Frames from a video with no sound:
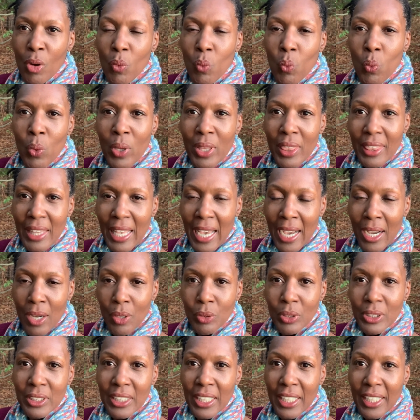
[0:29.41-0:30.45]

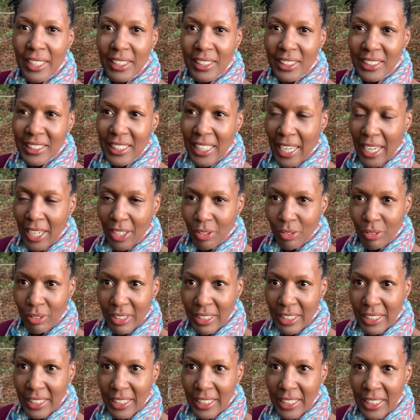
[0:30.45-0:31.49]
without
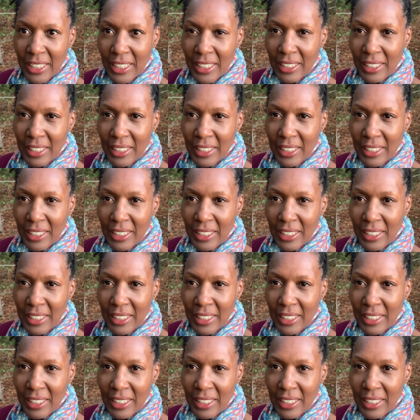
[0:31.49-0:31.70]
integrity